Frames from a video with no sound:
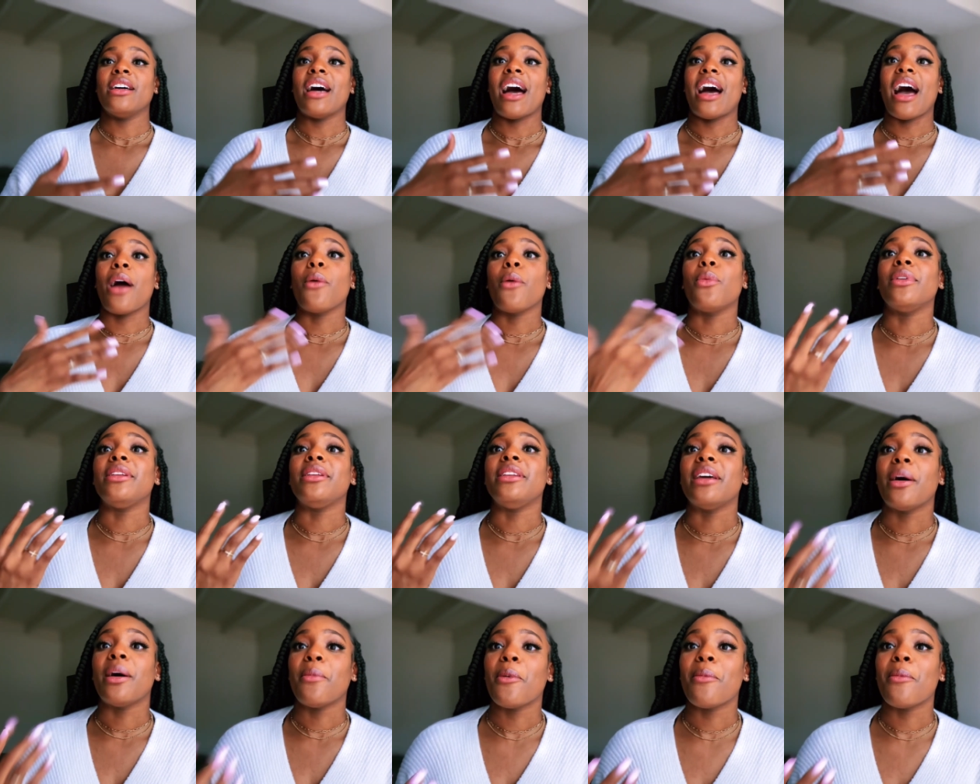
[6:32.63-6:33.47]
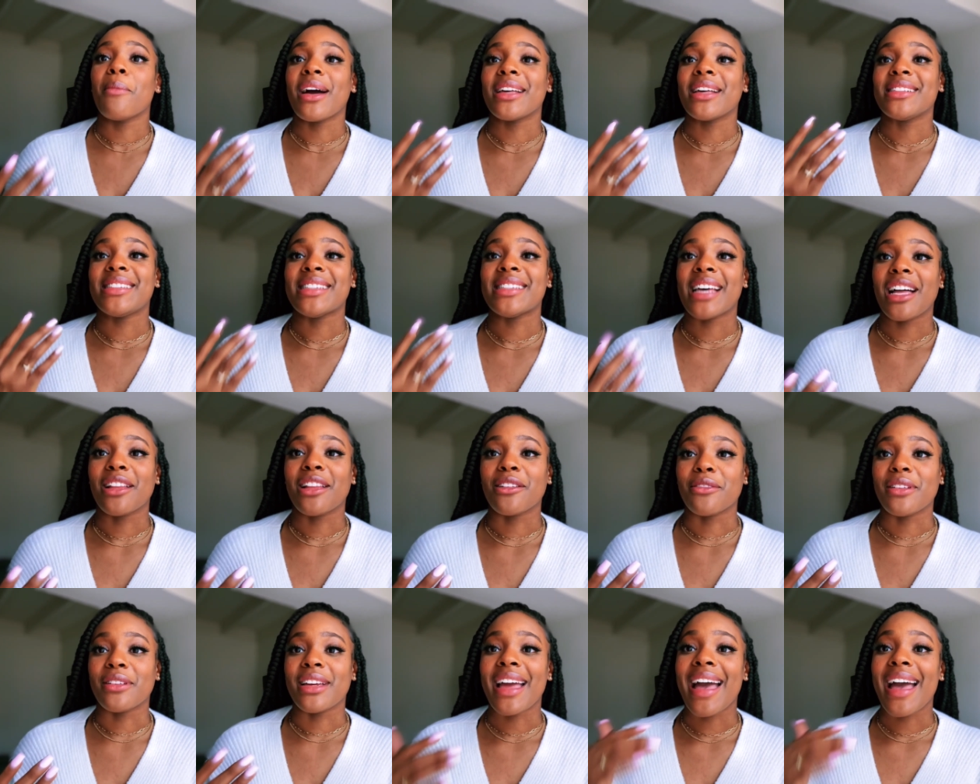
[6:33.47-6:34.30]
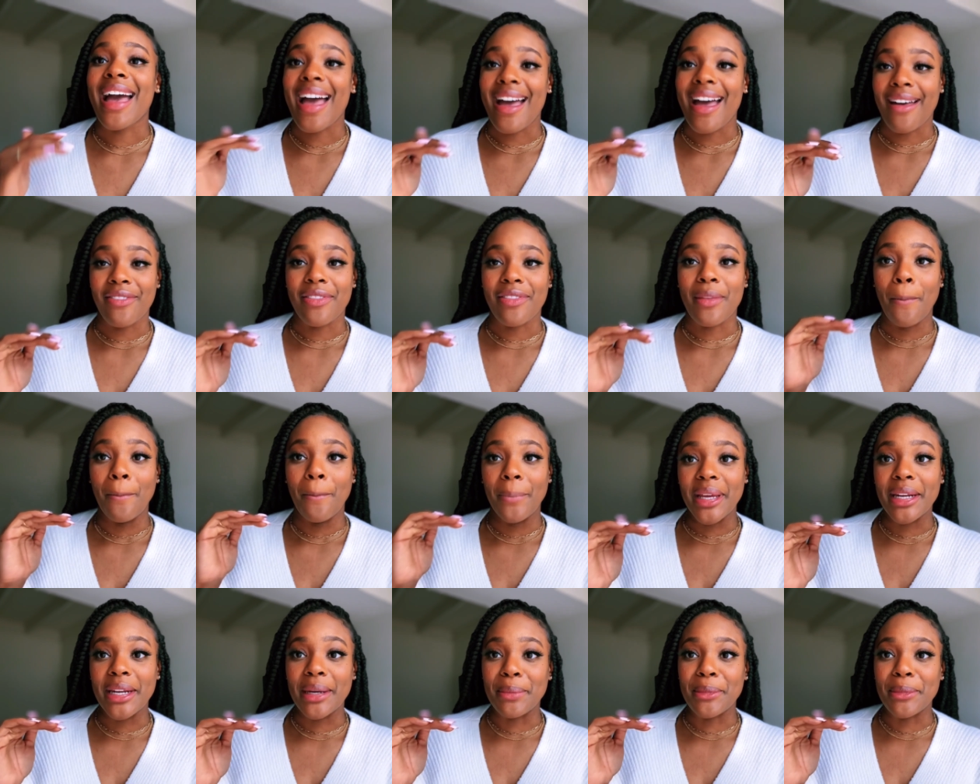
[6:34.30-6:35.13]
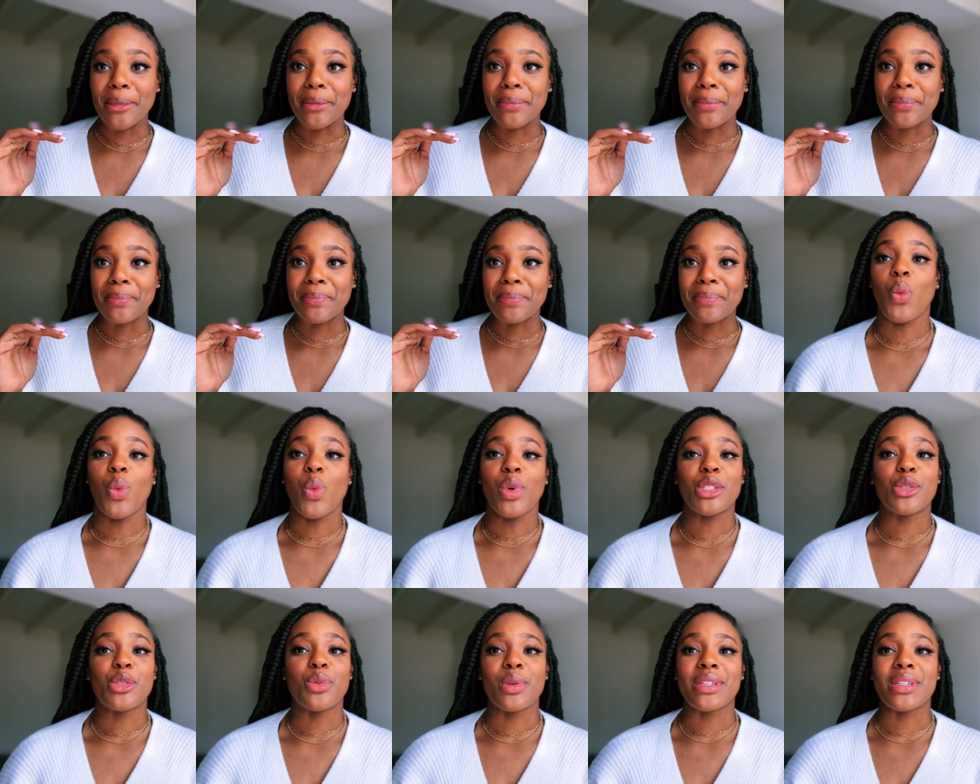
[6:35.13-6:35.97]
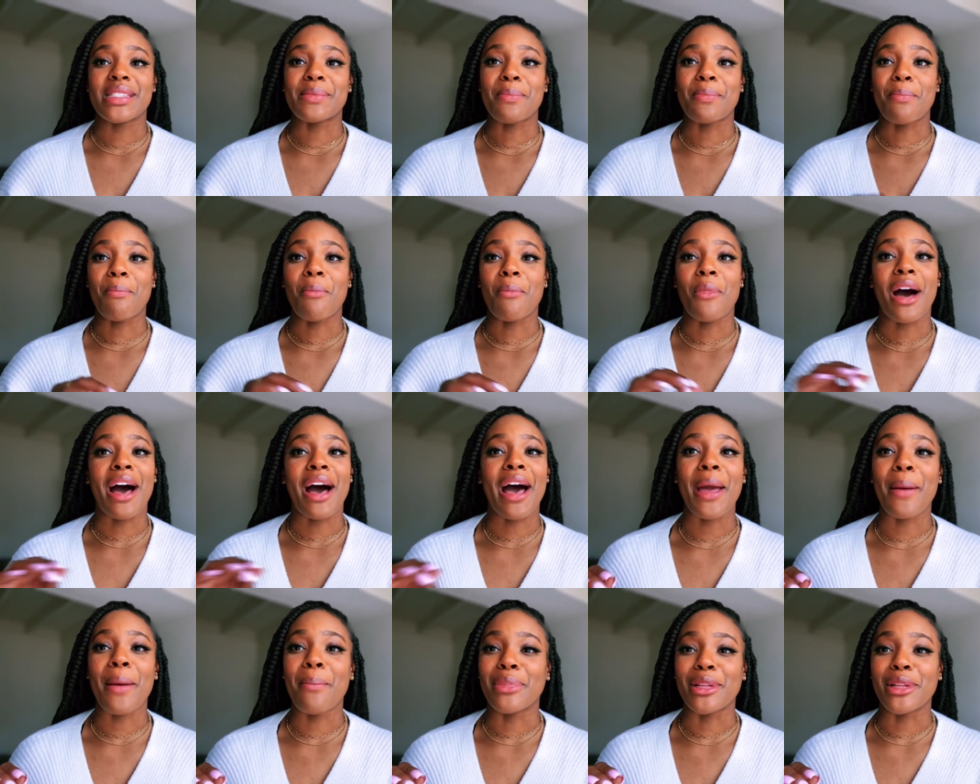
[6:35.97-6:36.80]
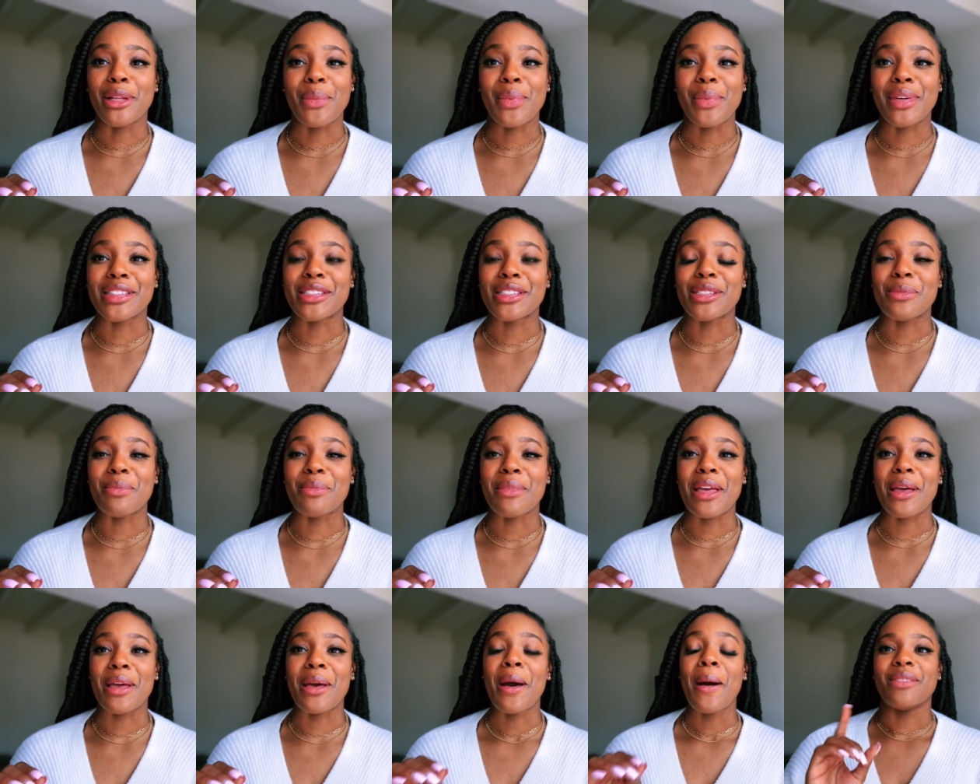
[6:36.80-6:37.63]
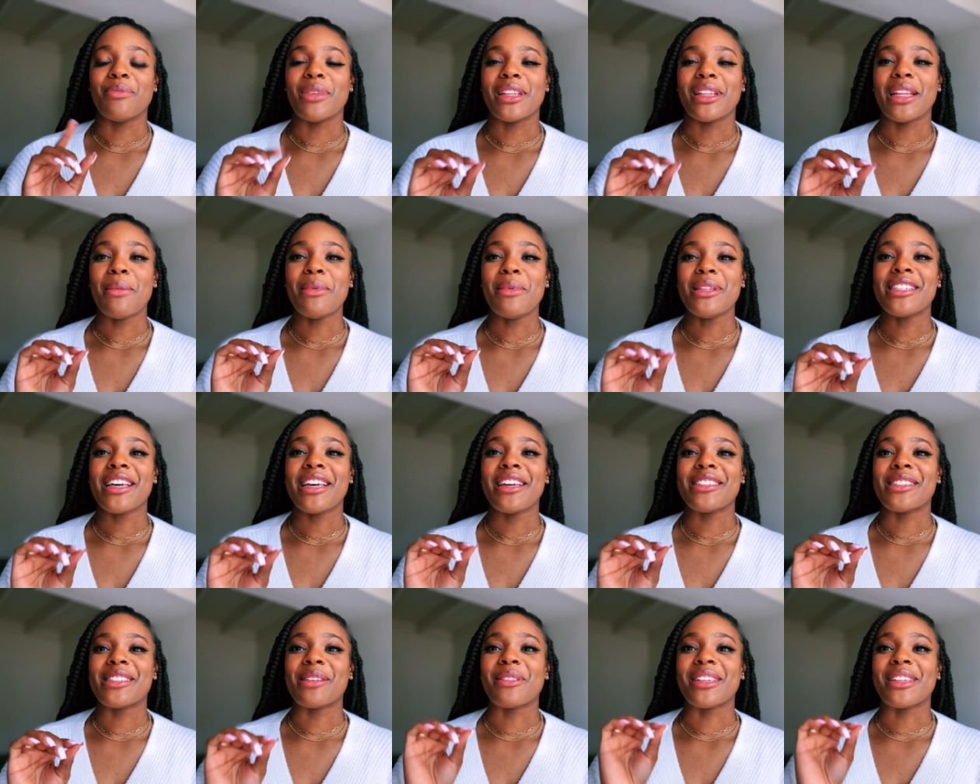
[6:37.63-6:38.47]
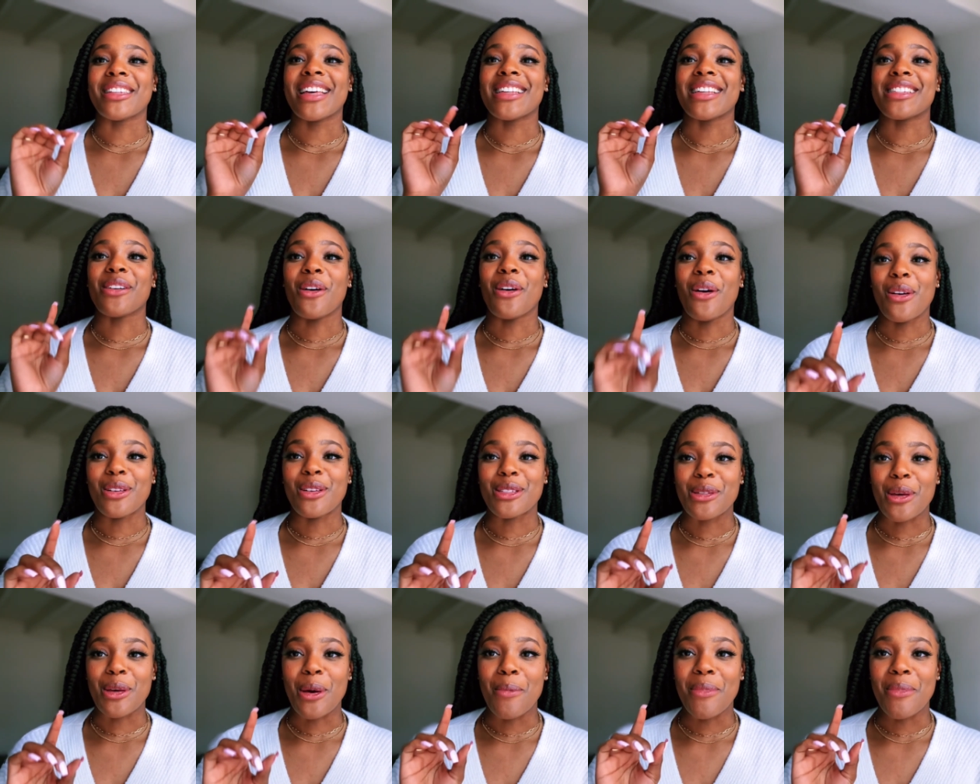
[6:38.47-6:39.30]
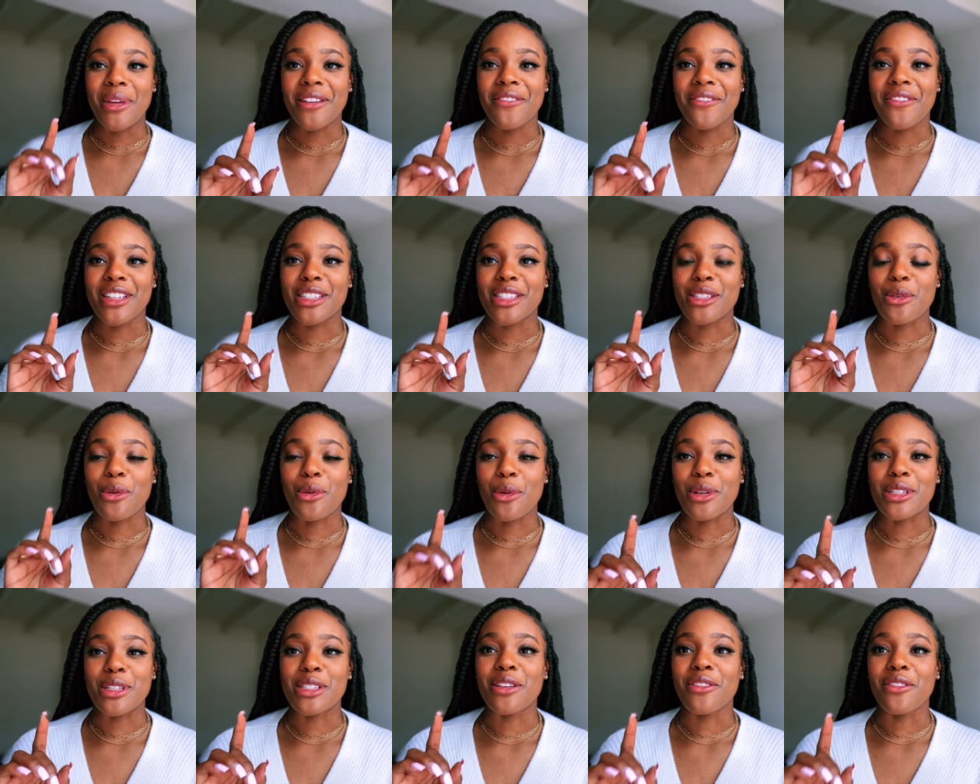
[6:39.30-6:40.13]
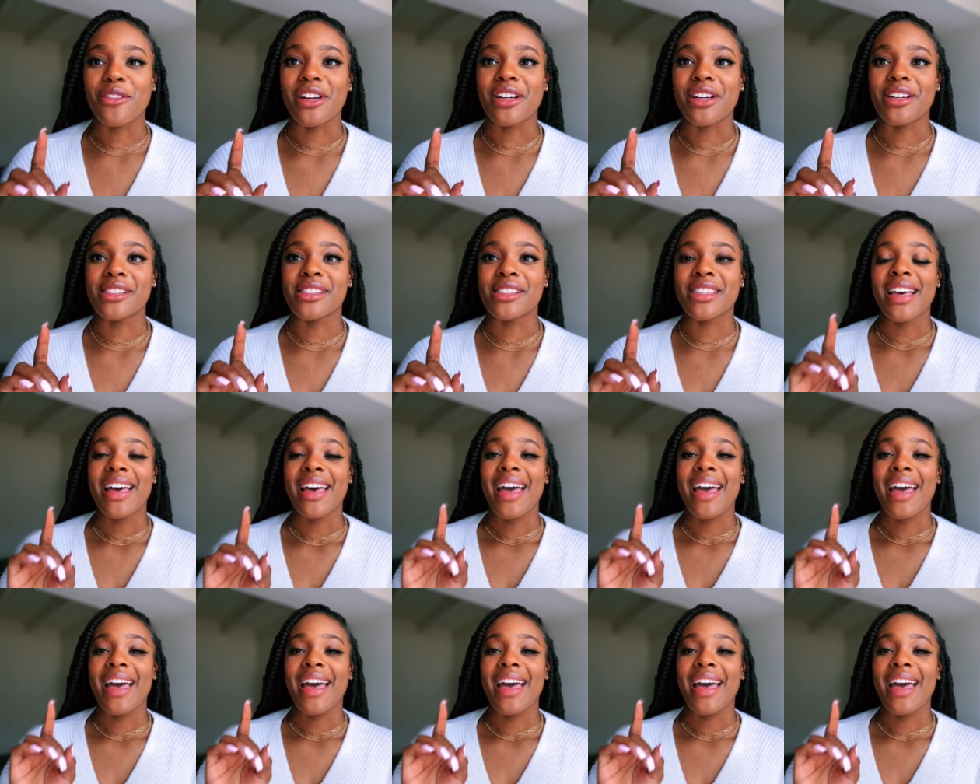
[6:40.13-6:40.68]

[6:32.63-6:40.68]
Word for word: I would double my salary at the minimum, which was mind-blowing to me. But let me tell you something that's also a benefit to Course Careers.